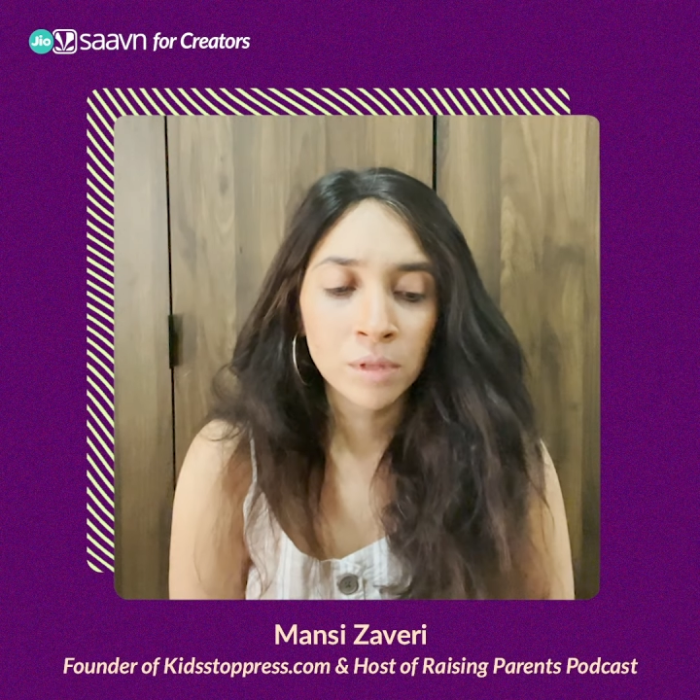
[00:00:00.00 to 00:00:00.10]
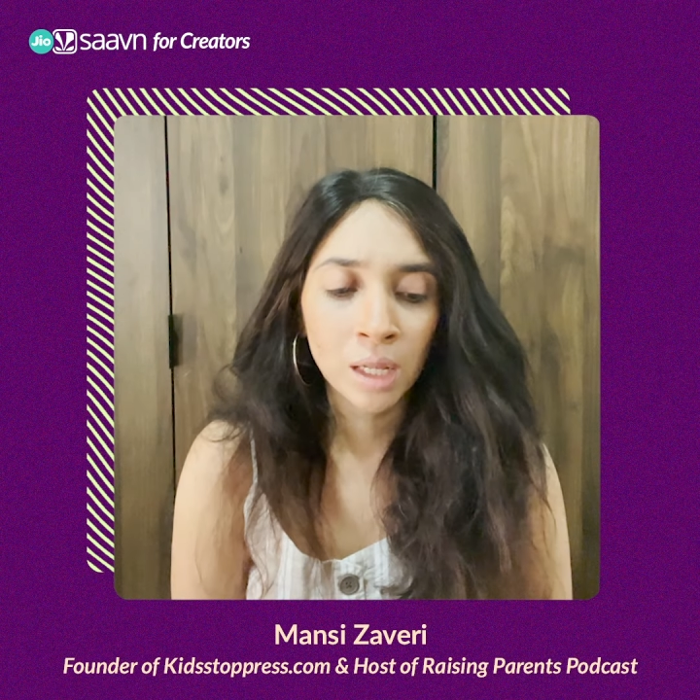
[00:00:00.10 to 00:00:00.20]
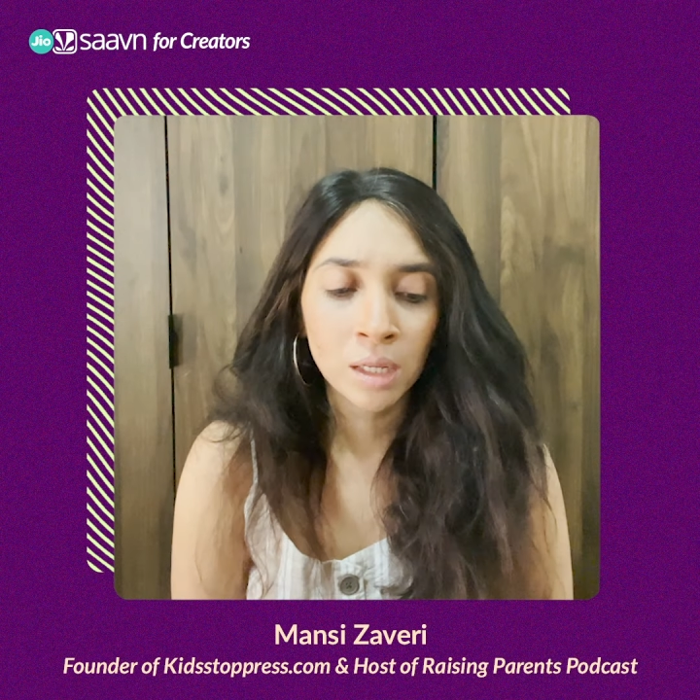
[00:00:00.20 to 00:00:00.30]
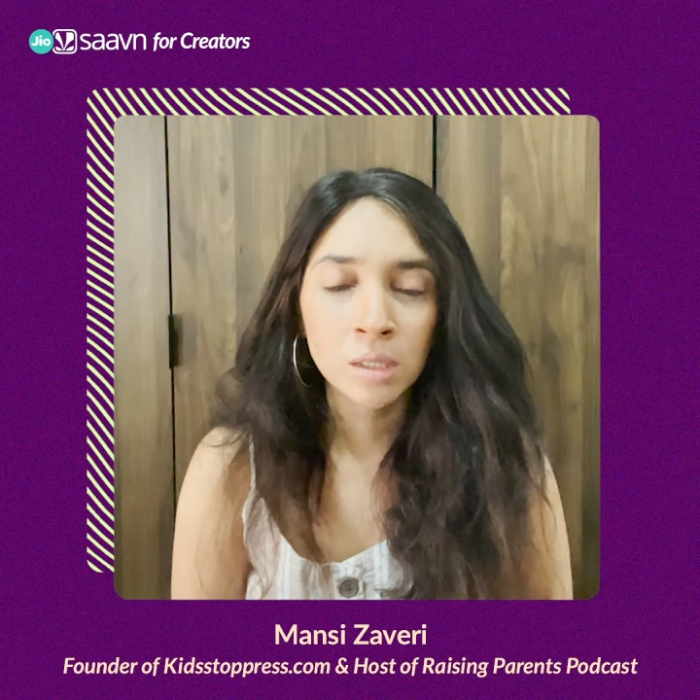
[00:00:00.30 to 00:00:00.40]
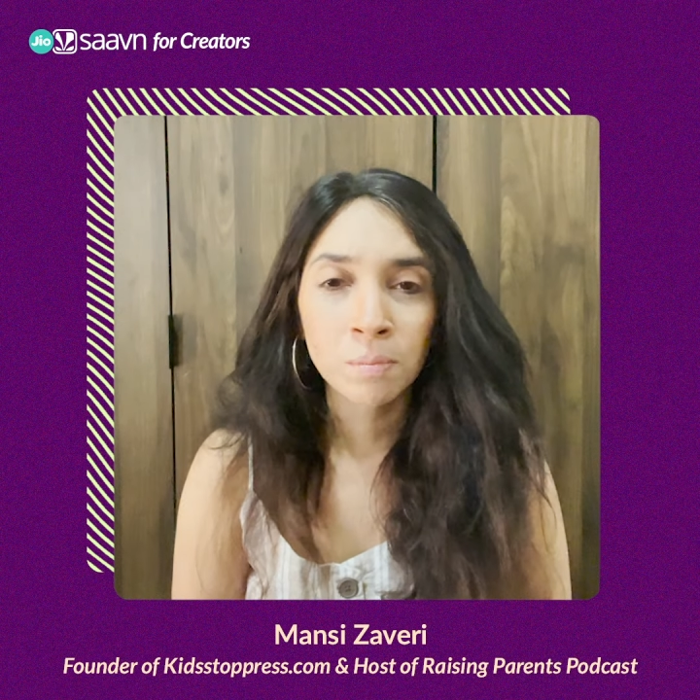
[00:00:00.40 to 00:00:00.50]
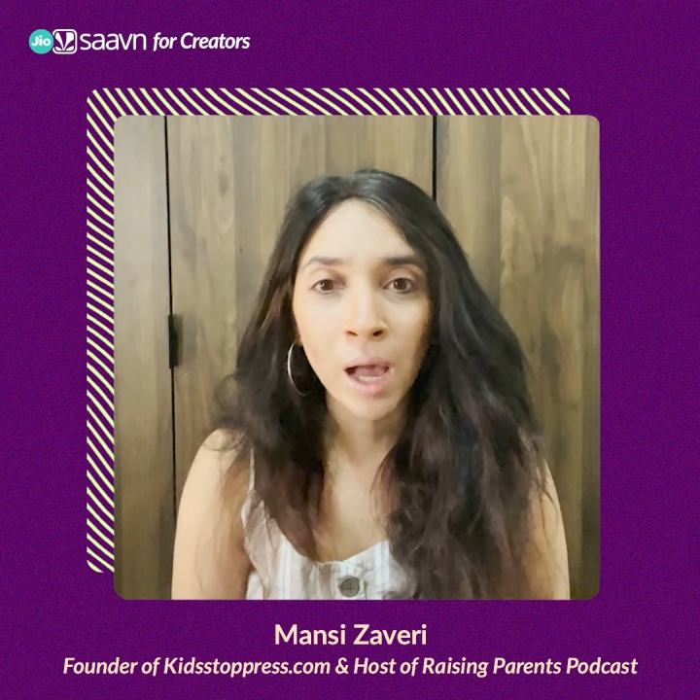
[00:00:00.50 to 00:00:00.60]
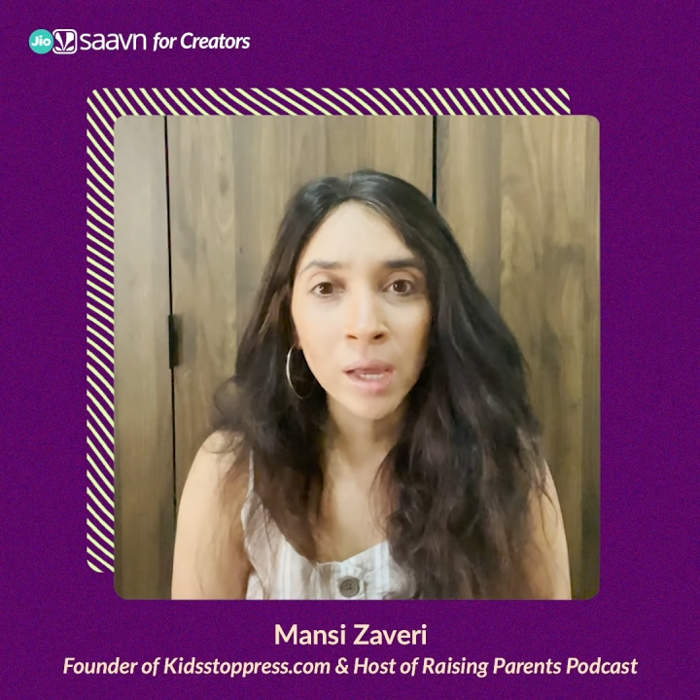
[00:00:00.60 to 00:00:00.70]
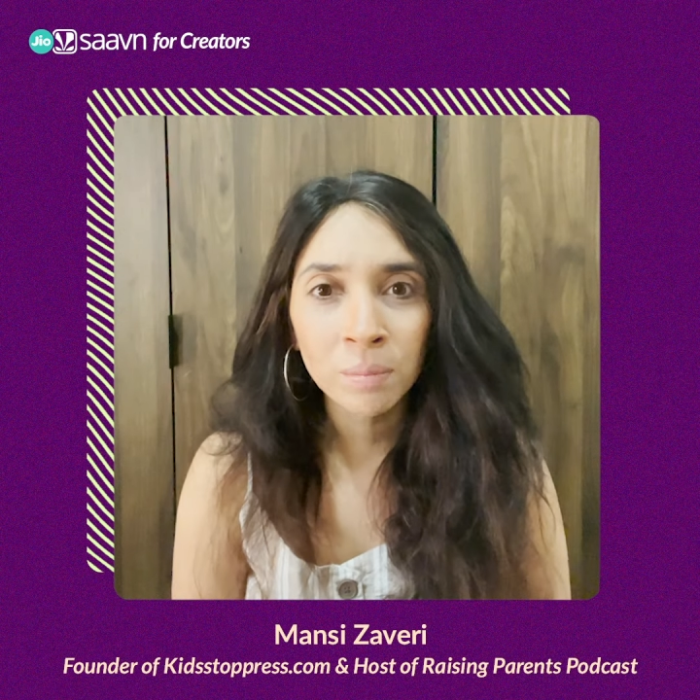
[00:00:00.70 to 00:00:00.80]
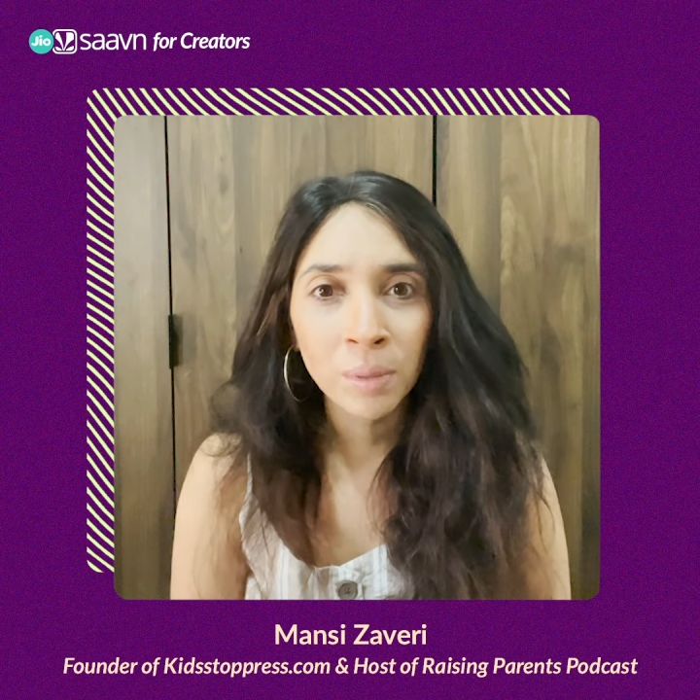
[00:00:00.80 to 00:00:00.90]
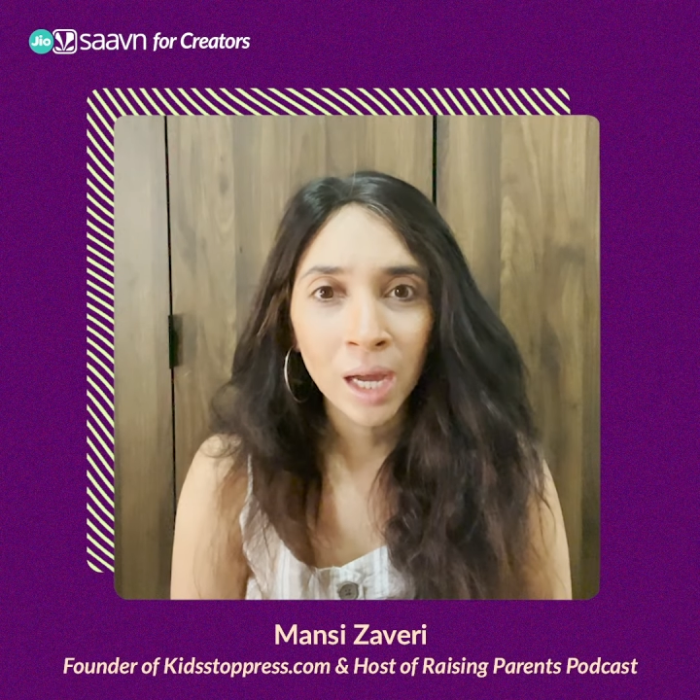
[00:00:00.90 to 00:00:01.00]
get
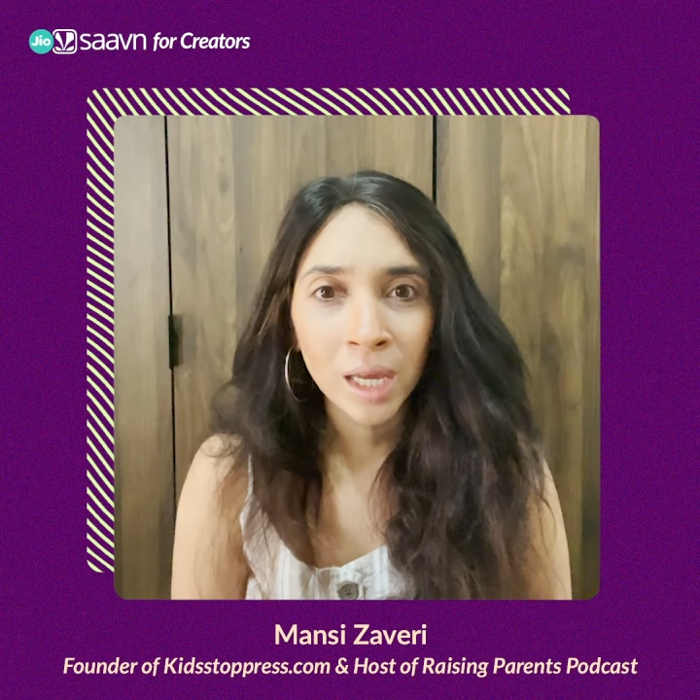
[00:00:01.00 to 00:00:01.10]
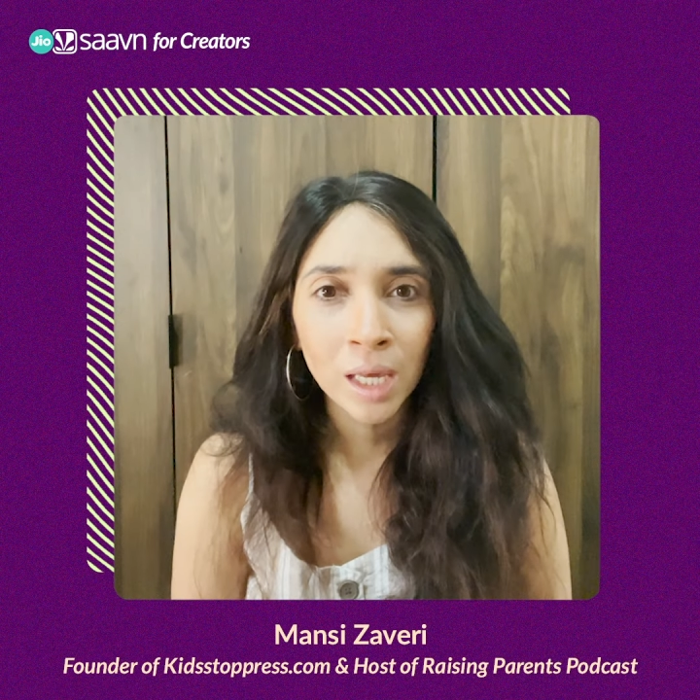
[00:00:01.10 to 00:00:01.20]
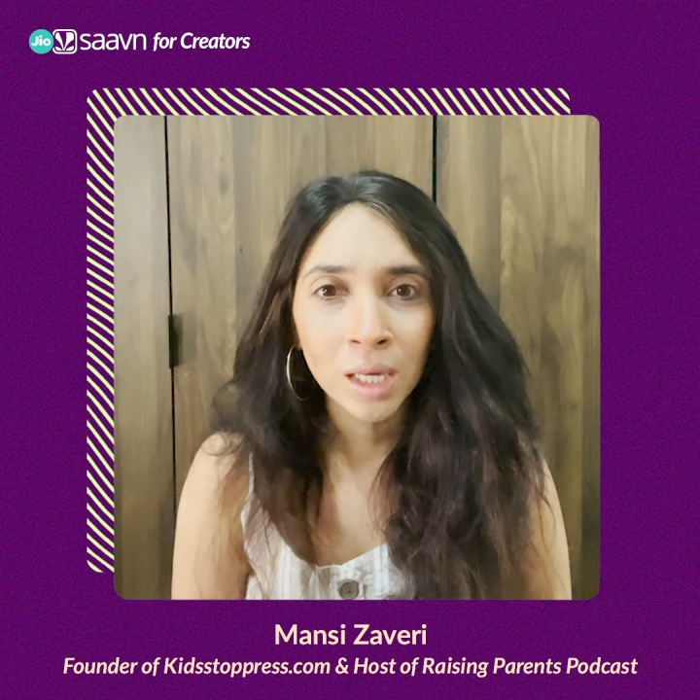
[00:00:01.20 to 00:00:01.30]
inspired by